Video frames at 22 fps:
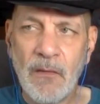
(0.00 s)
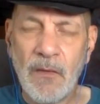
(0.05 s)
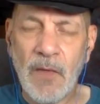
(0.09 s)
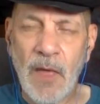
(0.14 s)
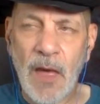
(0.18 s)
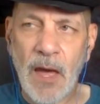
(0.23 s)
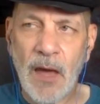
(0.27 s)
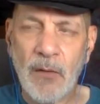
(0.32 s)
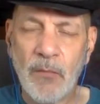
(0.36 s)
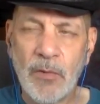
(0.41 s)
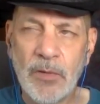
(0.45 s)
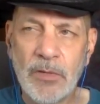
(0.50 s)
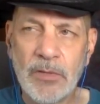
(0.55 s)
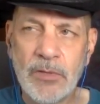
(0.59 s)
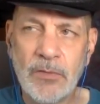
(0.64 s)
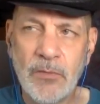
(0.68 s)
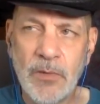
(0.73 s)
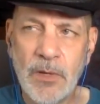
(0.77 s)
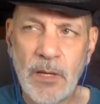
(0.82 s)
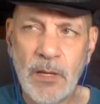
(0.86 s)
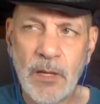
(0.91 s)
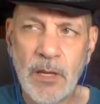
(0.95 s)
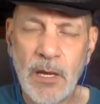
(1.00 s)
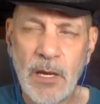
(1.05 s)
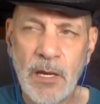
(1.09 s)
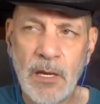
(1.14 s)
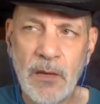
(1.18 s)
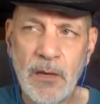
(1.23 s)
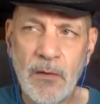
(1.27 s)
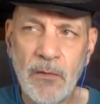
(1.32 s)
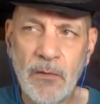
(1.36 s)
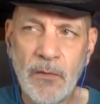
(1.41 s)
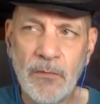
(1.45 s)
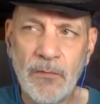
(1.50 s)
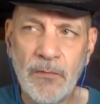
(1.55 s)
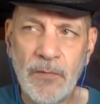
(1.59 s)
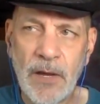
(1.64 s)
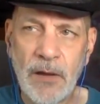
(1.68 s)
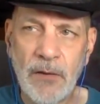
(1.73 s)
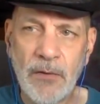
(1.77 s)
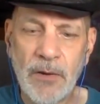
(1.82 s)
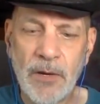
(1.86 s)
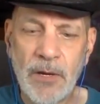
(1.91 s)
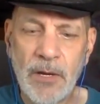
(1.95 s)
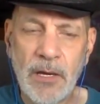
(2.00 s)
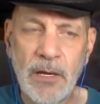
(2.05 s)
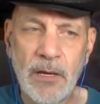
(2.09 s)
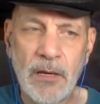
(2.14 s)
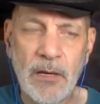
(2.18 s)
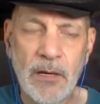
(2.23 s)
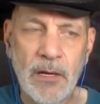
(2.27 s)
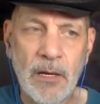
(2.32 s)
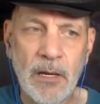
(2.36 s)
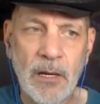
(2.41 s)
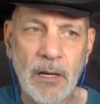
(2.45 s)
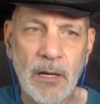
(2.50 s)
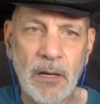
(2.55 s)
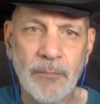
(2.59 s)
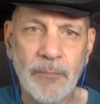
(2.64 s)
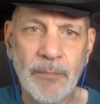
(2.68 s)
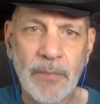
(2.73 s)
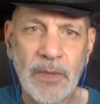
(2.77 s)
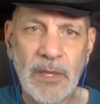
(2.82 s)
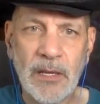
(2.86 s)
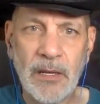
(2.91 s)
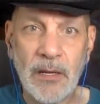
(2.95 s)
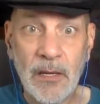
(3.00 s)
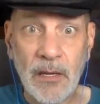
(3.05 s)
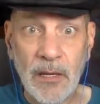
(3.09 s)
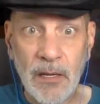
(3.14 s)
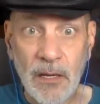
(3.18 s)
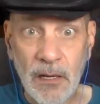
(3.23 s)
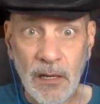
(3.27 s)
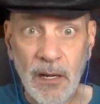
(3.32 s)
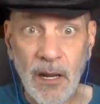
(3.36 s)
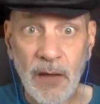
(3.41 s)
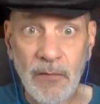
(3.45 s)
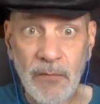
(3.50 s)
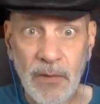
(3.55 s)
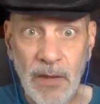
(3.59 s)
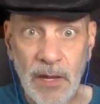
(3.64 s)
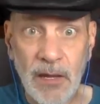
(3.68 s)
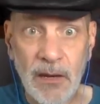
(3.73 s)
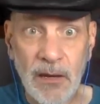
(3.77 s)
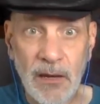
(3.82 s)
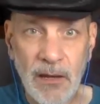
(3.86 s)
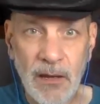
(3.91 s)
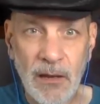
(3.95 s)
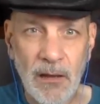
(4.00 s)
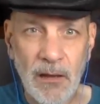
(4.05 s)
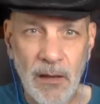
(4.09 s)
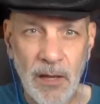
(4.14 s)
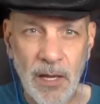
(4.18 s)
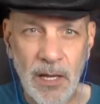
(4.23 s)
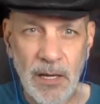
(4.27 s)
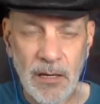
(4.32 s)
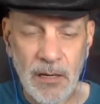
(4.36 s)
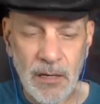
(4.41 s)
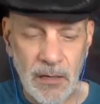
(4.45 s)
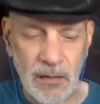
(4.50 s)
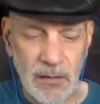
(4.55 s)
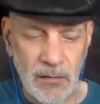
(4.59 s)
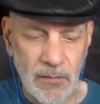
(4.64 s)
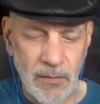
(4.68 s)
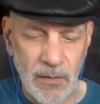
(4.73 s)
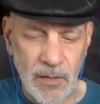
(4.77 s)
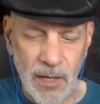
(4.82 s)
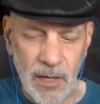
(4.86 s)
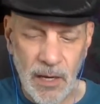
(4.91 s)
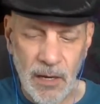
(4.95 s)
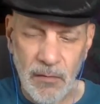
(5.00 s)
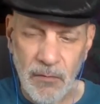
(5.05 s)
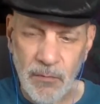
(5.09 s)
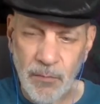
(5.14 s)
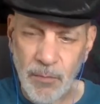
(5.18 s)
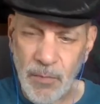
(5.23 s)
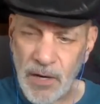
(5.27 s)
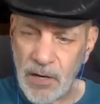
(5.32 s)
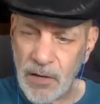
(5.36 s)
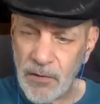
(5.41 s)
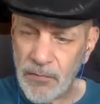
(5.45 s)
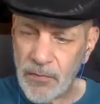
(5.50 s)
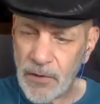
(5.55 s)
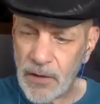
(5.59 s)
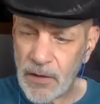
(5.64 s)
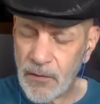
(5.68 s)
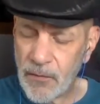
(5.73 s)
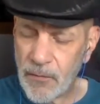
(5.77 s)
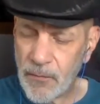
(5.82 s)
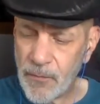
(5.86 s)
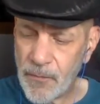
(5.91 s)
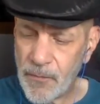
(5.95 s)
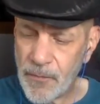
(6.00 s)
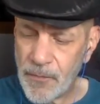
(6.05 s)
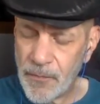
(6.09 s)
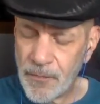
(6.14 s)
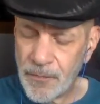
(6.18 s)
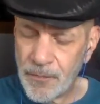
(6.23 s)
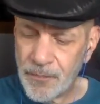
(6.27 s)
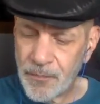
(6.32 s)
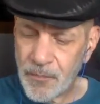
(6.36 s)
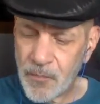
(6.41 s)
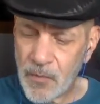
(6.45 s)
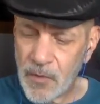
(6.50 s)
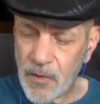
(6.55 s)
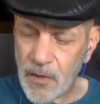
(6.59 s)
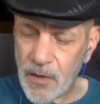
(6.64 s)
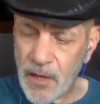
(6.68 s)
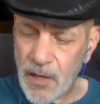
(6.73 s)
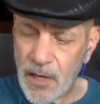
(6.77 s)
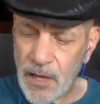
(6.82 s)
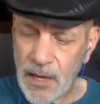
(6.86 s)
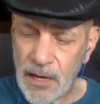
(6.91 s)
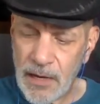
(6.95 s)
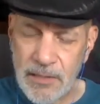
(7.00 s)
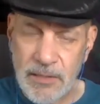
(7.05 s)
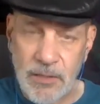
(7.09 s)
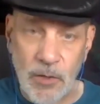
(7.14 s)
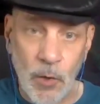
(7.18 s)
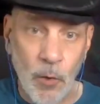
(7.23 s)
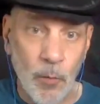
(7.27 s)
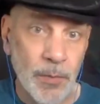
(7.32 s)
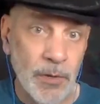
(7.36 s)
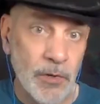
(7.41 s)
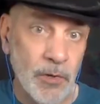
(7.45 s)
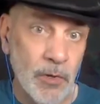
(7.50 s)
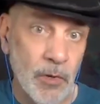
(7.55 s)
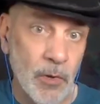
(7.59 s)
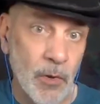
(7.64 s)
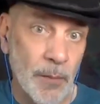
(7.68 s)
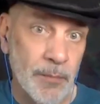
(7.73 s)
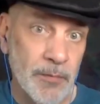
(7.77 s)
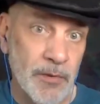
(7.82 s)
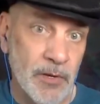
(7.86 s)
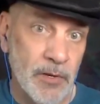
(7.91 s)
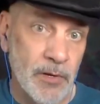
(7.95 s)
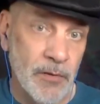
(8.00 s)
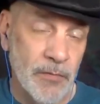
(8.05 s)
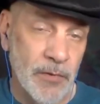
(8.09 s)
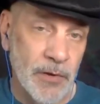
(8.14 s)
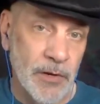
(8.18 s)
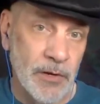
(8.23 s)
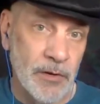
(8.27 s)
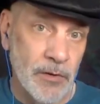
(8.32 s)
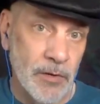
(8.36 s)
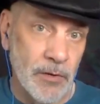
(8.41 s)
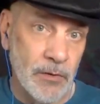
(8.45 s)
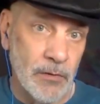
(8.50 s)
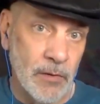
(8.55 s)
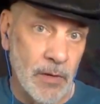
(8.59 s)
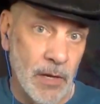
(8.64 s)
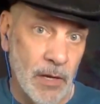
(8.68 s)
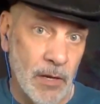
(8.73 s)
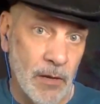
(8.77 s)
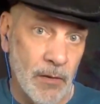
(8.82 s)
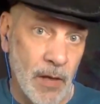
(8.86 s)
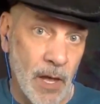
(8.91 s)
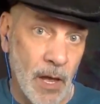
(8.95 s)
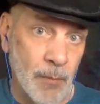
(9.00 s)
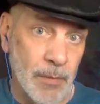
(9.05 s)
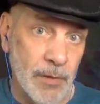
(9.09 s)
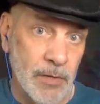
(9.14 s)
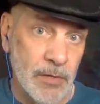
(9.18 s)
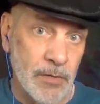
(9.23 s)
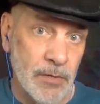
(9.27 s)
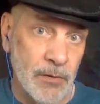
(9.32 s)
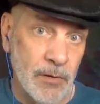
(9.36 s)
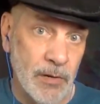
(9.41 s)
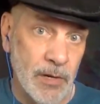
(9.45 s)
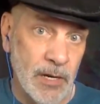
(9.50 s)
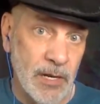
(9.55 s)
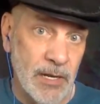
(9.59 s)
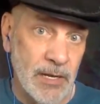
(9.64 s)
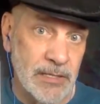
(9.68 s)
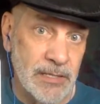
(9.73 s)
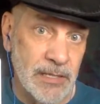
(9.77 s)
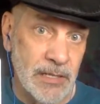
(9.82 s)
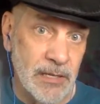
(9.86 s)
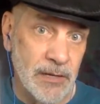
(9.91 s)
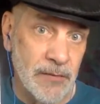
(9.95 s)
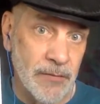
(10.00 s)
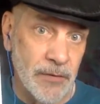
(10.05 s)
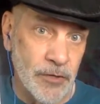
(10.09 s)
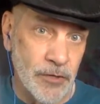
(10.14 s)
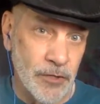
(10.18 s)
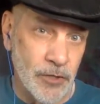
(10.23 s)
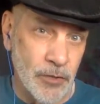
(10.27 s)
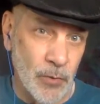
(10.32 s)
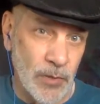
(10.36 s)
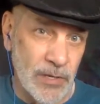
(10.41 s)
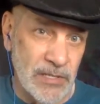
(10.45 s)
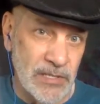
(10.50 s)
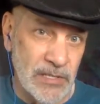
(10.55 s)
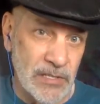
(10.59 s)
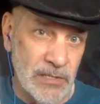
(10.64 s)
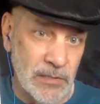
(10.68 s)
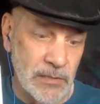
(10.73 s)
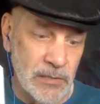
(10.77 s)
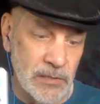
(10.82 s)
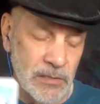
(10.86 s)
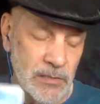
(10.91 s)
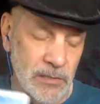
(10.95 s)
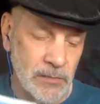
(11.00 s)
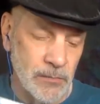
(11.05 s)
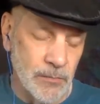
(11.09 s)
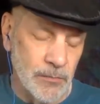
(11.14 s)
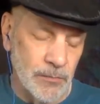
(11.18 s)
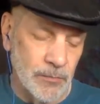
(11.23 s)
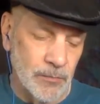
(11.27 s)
that was really very loving and kind and benefic. And it's opened you up to different opportunities and different choices.